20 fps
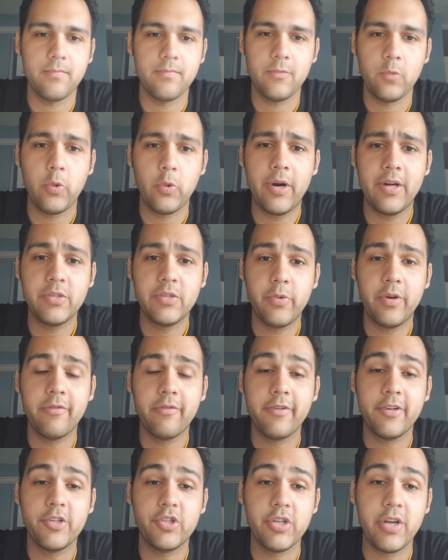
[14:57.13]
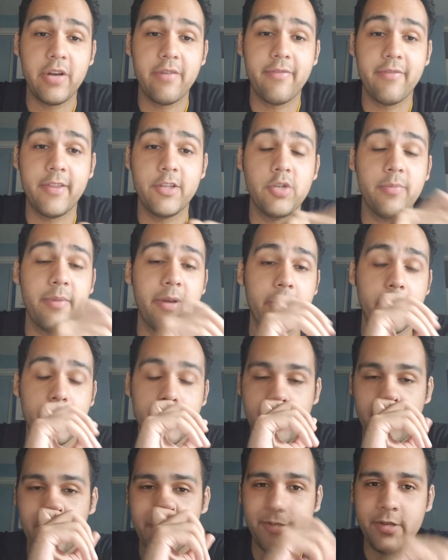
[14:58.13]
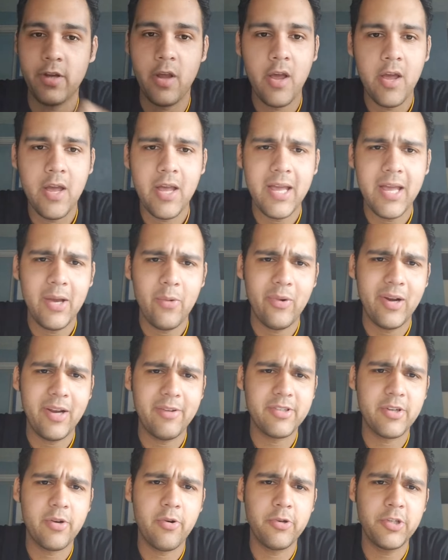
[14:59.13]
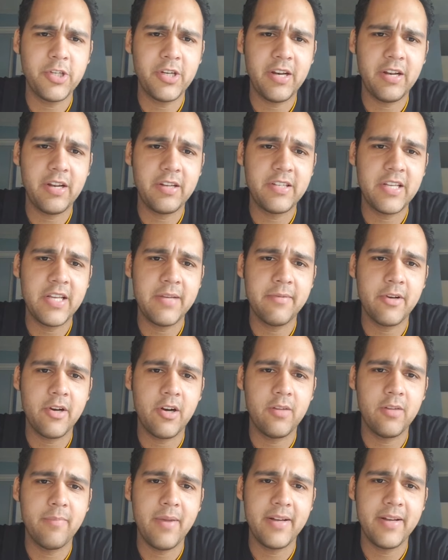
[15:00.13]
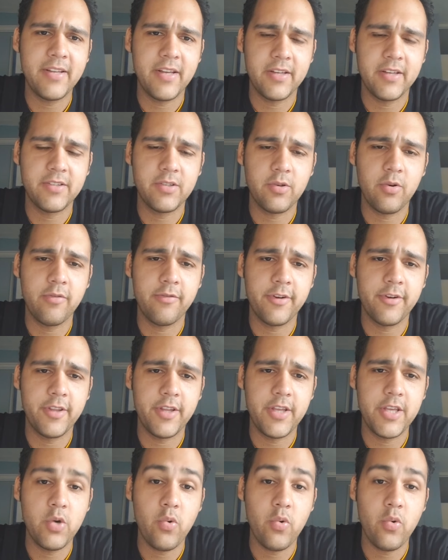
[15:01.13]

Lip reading: Where is Winfred Shea for the Jamaican coach? Well, he was coaching at a team called Banyas over in the